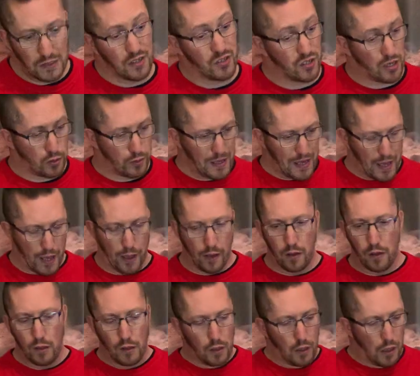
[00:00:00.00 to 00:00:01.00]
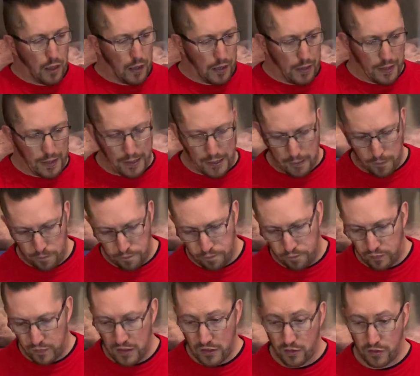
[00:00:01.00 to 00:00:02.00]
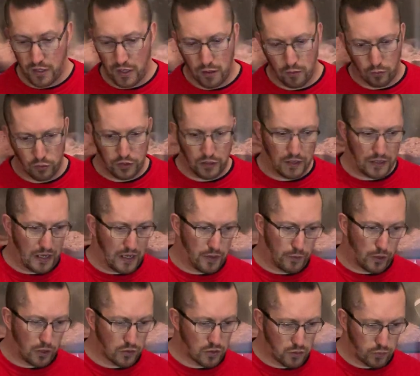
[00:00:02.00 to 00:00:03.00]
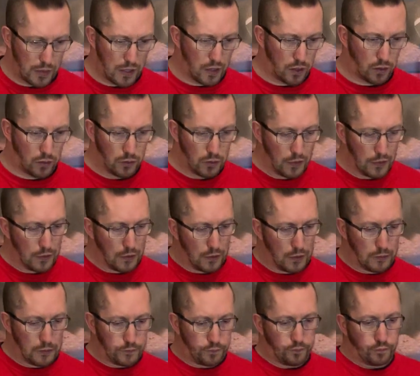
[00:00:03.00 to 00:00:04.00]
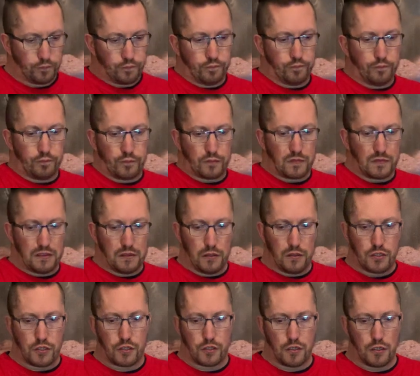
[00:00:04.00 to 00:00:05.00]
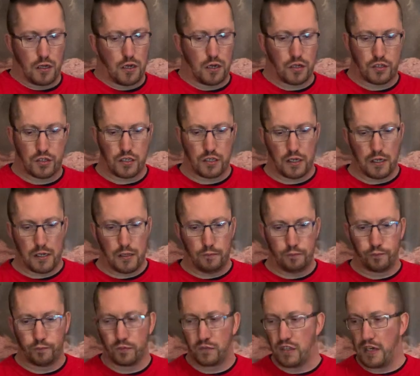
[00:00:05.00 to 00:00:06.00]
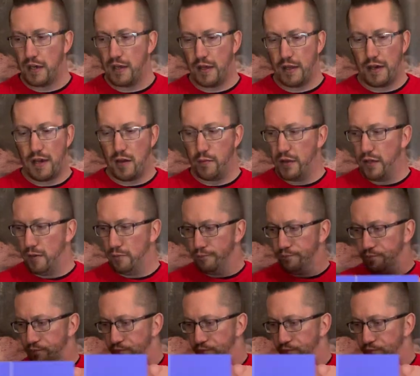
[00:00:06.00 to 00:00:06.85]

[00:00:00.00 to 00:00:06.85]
So yeah. So what do you get in the box? Well, let's start. Take that out a minute.